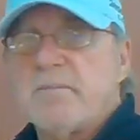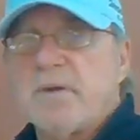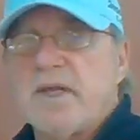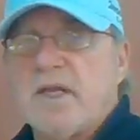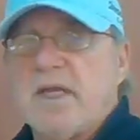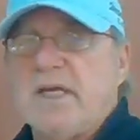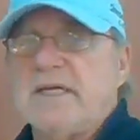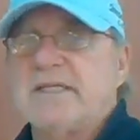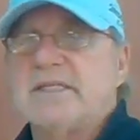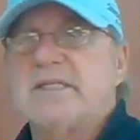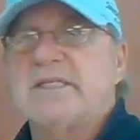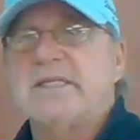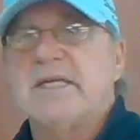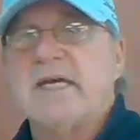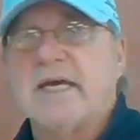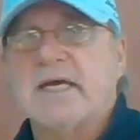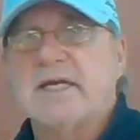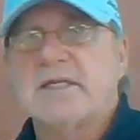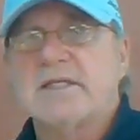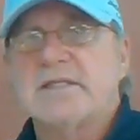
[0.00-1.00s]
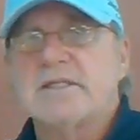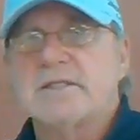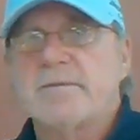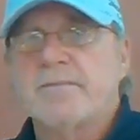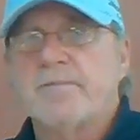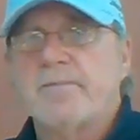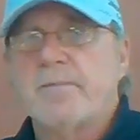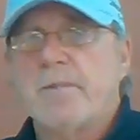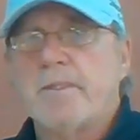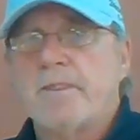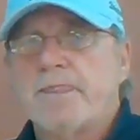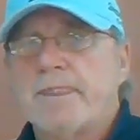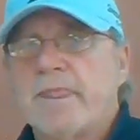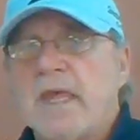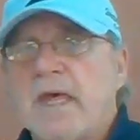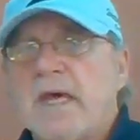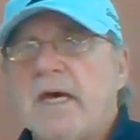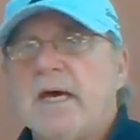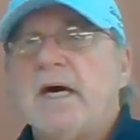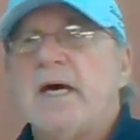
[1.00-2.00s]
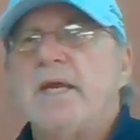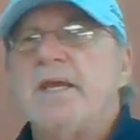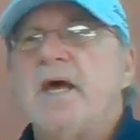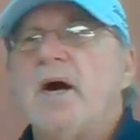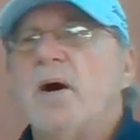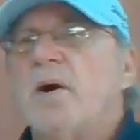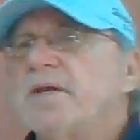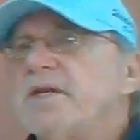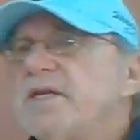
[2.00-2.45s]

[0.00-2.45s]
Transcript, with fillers: plus 6. And now I